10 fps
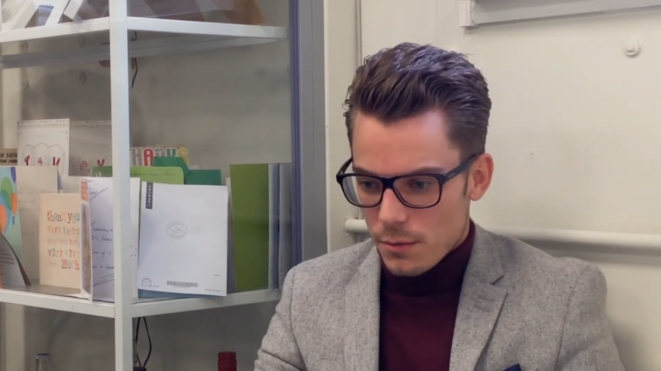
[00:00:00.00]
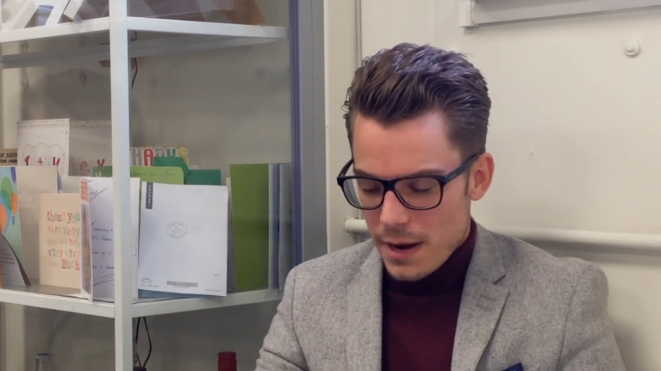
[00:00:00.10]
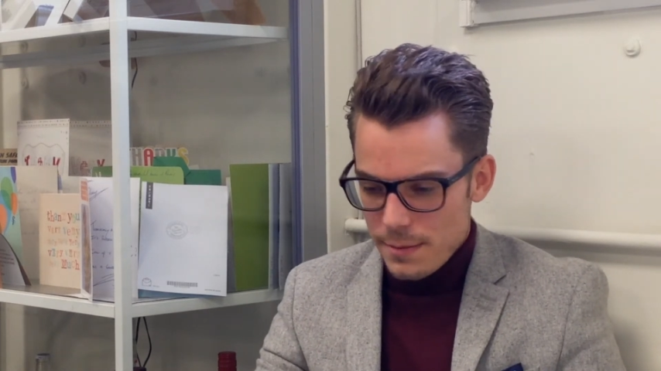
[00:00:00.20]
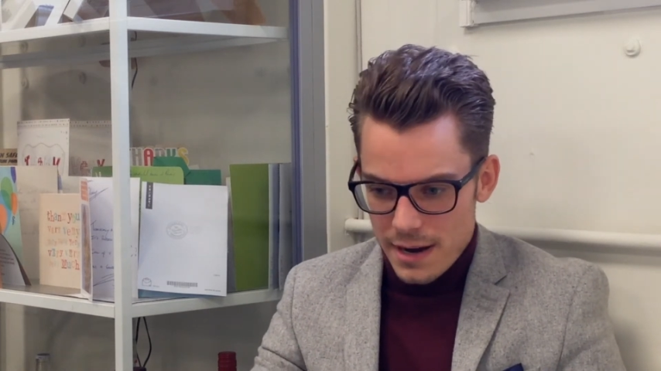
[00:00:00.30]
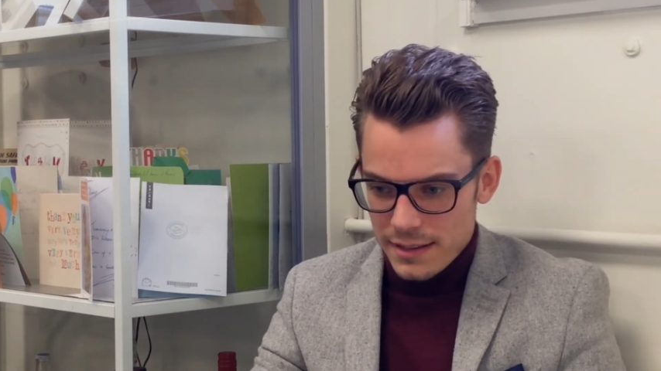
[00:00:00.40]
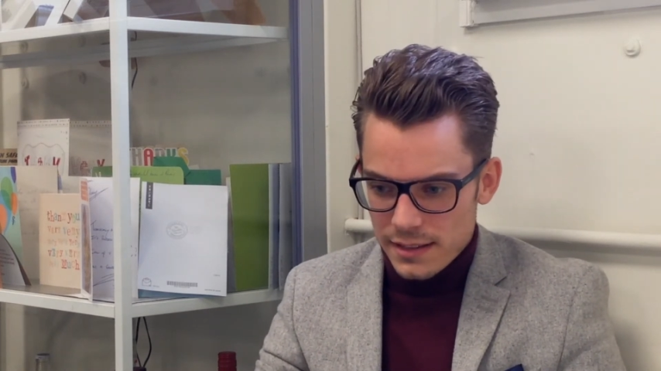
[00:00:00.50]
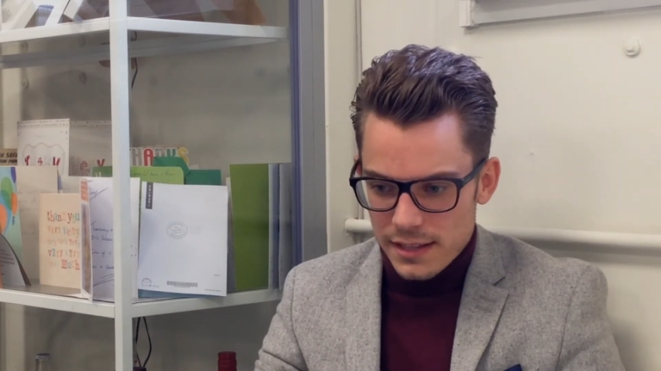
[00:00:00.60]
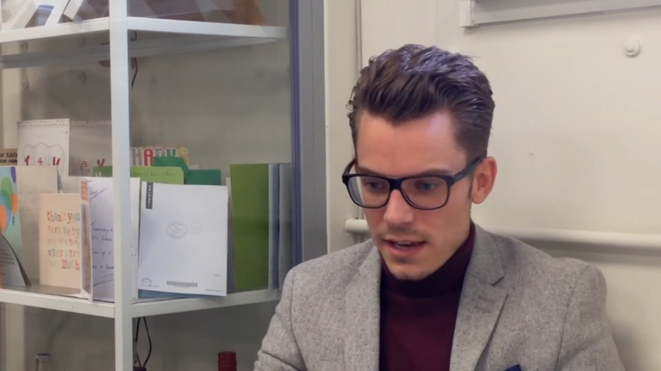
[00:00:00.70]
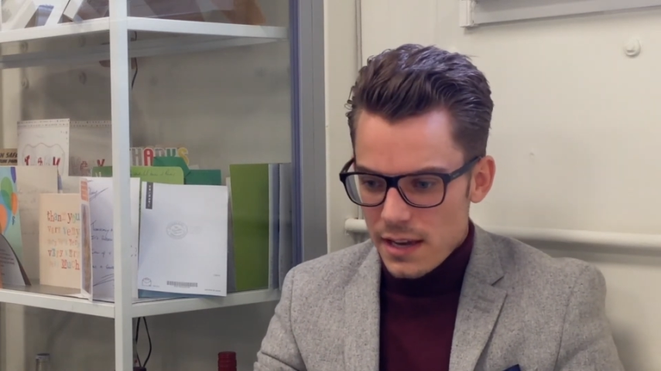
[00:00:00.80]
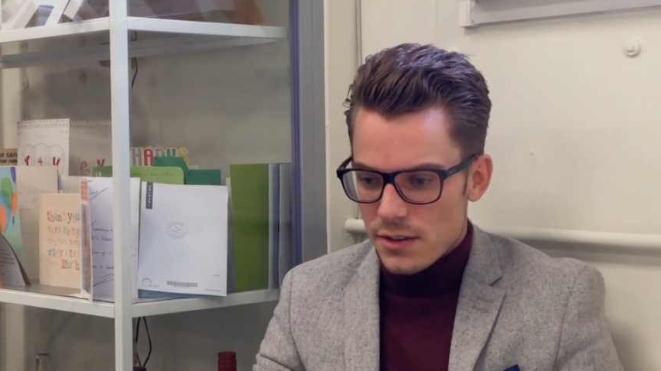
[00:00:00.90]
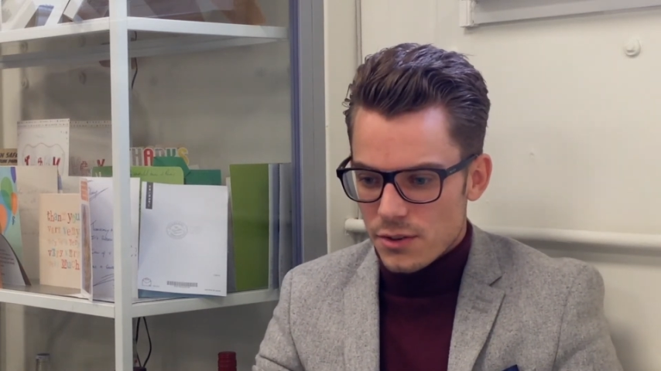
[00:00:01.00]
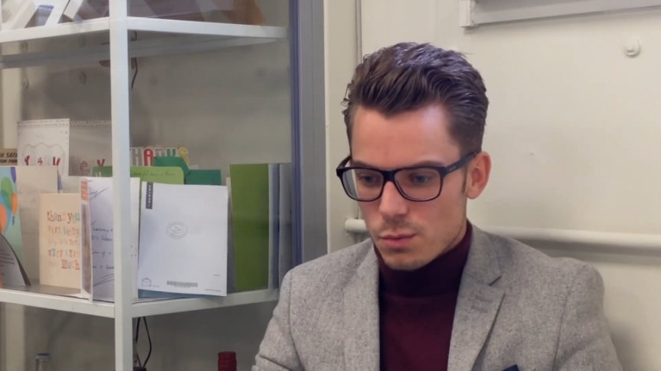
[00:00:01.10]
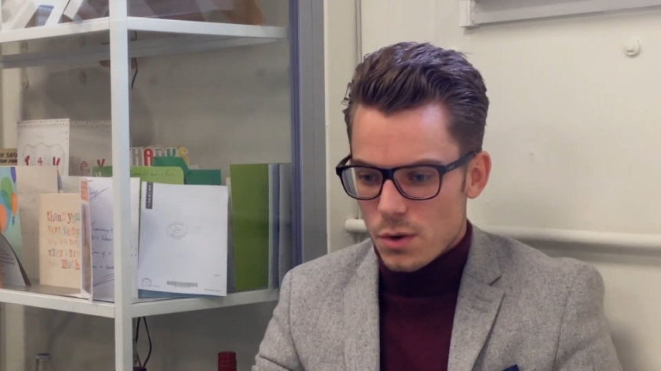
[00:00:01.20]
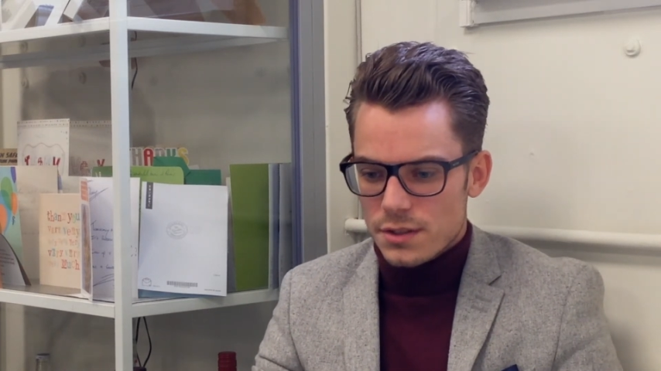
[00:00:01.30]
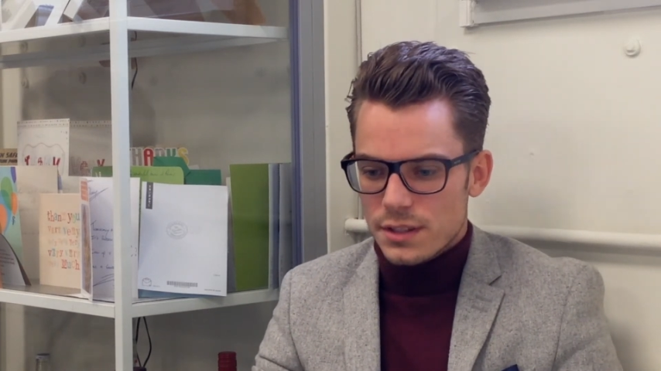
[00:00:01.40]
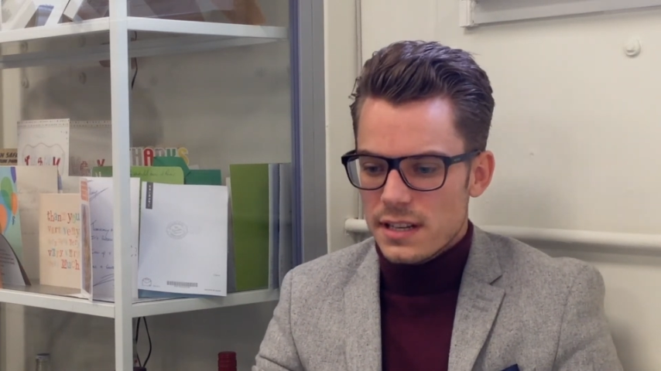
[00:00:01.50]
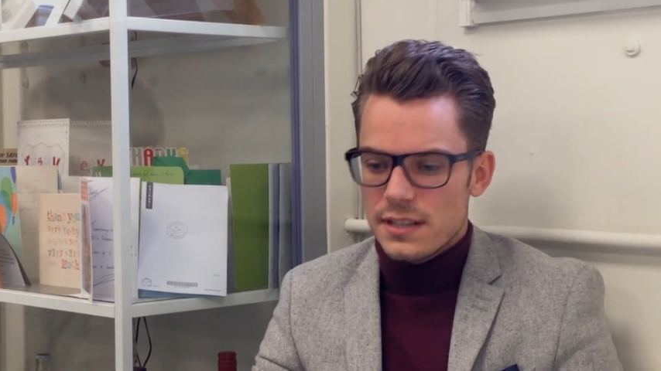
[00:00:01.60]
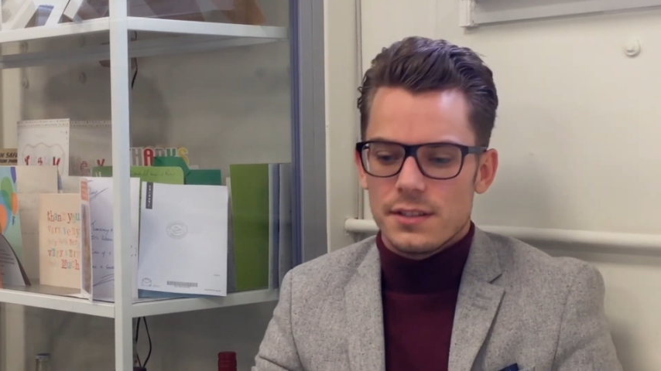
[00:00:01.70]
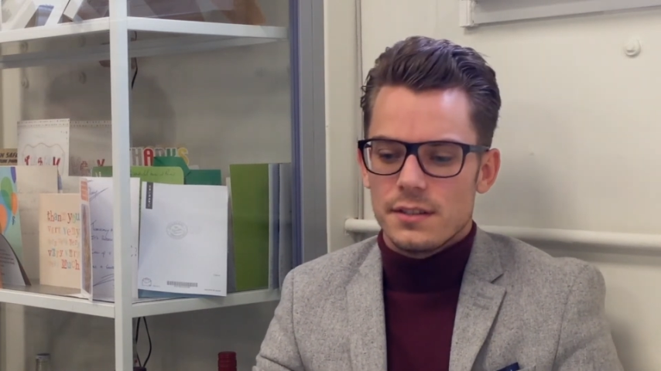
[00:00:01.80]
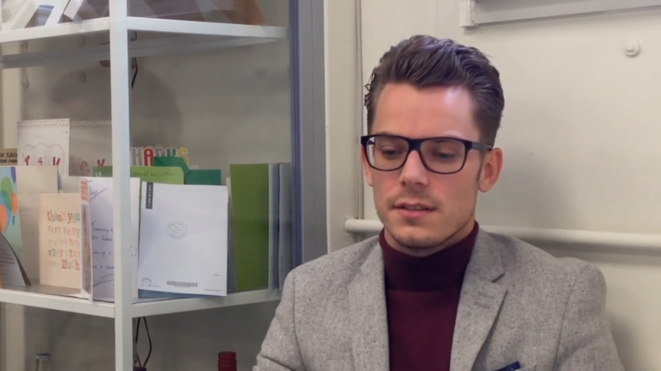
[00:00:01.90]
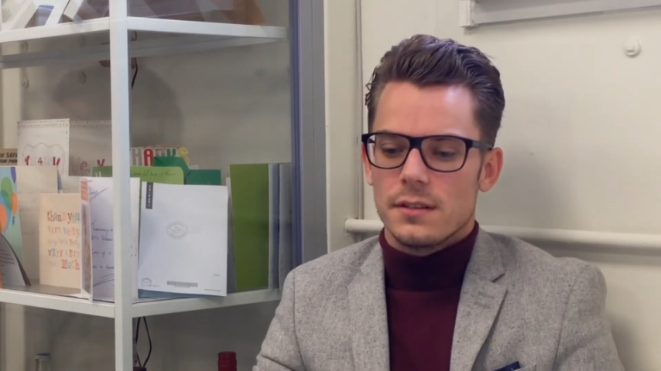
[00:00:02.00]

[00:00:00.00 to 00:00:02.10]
made the tea, just watched and listened.